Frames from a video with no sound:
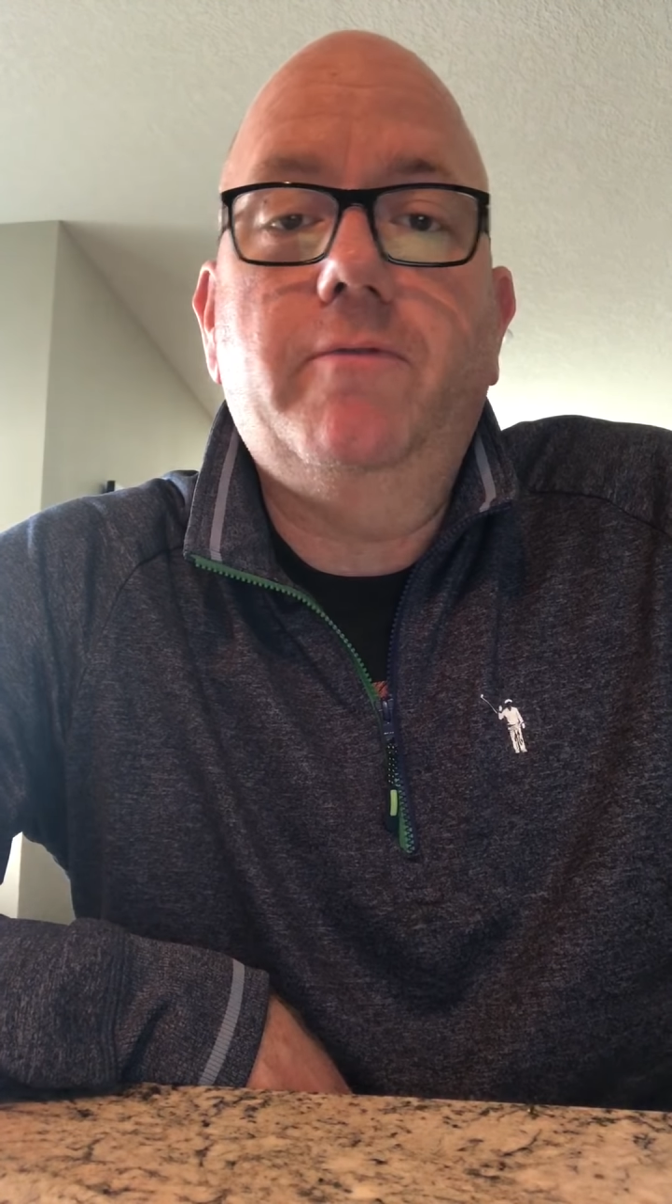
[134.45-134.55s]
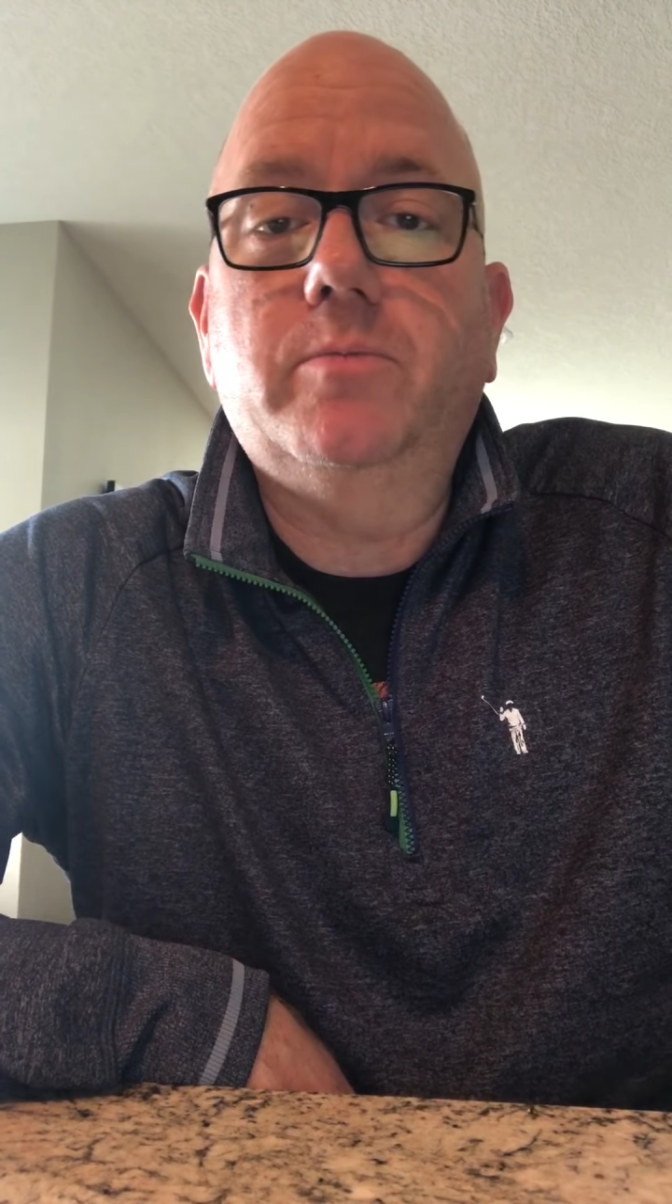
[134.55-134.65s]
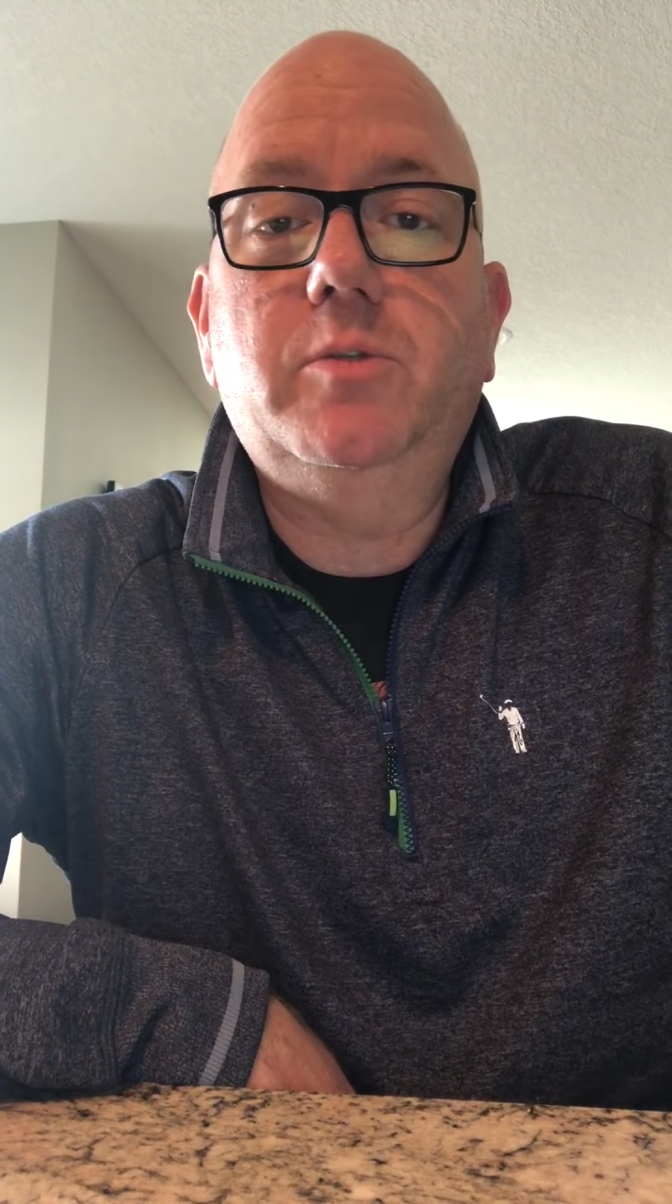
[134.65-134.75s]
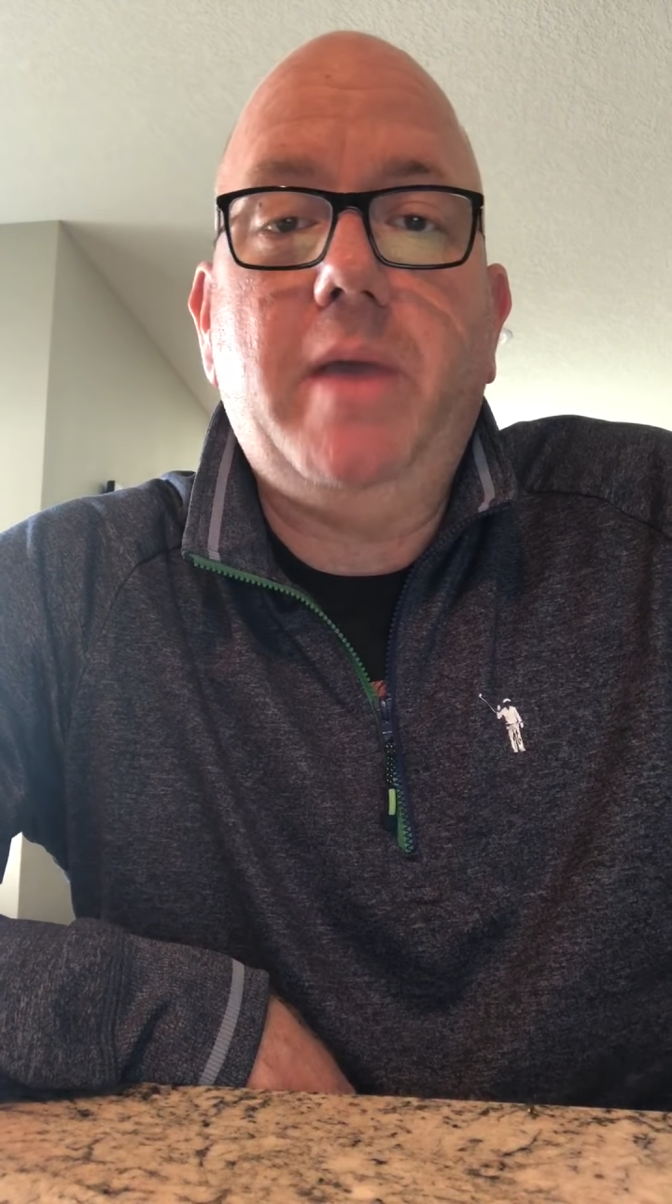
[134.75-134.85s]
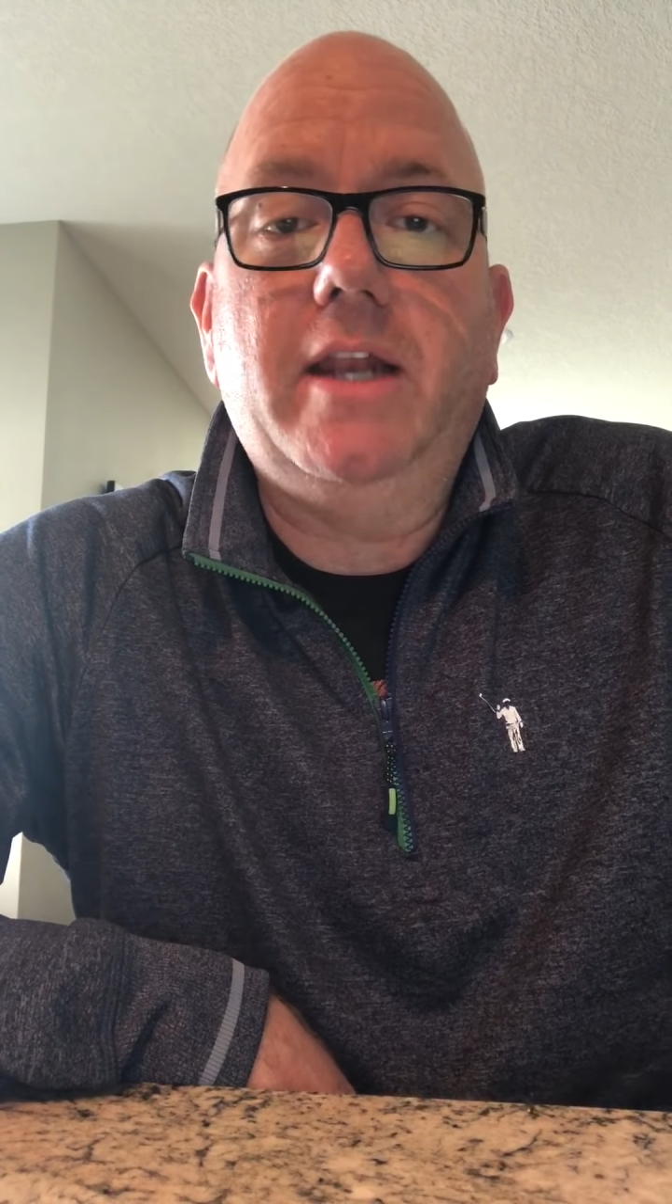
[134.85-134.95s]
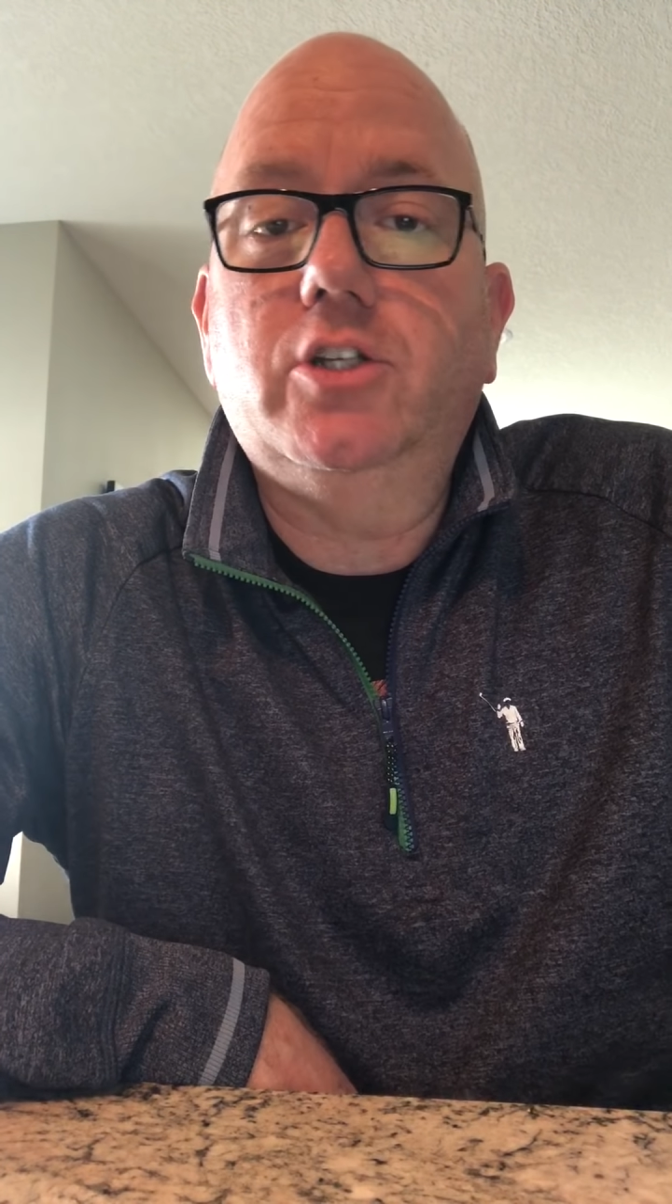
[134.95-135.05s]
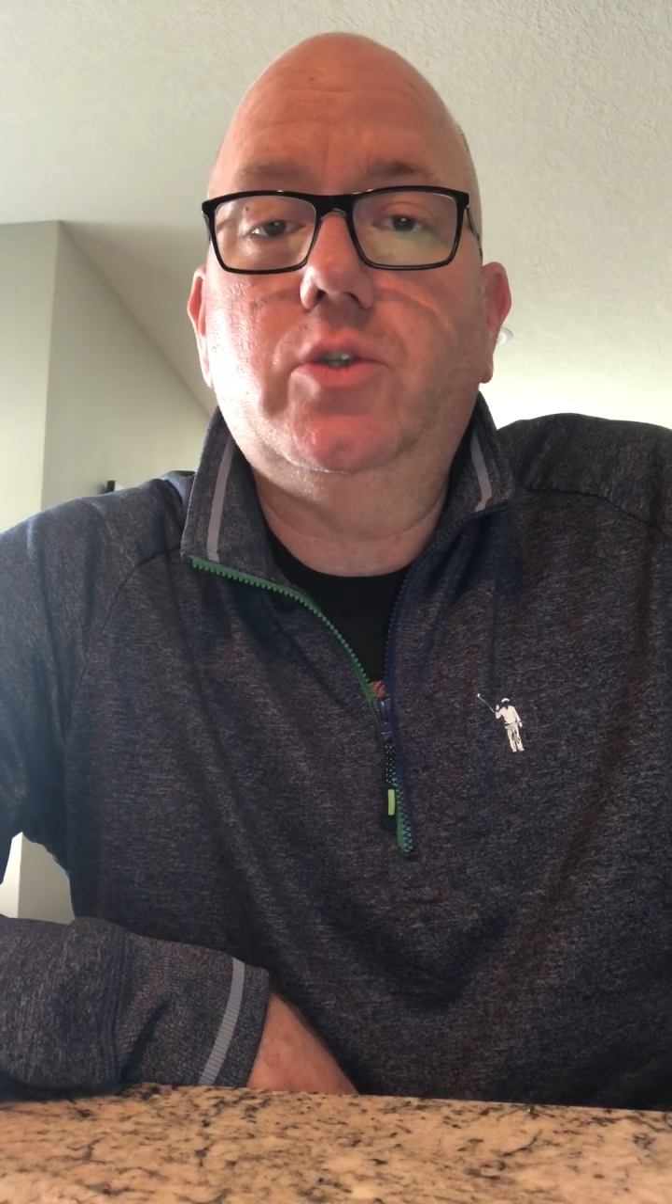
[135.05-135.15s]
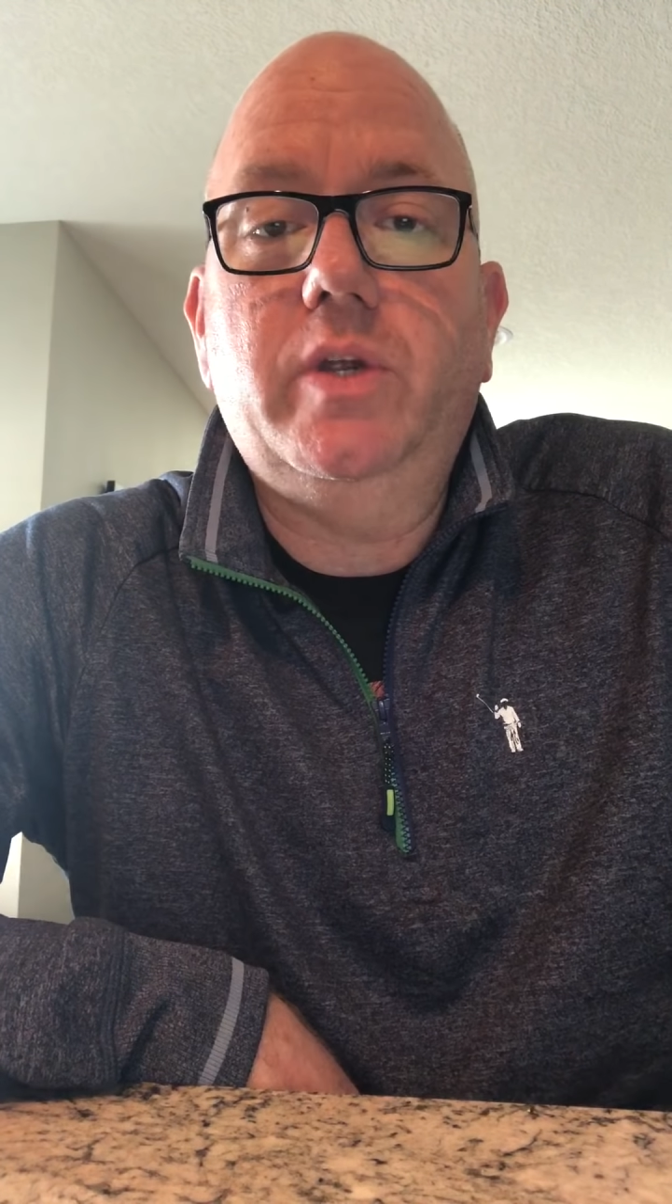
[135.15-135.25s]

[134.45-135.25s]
from Spanish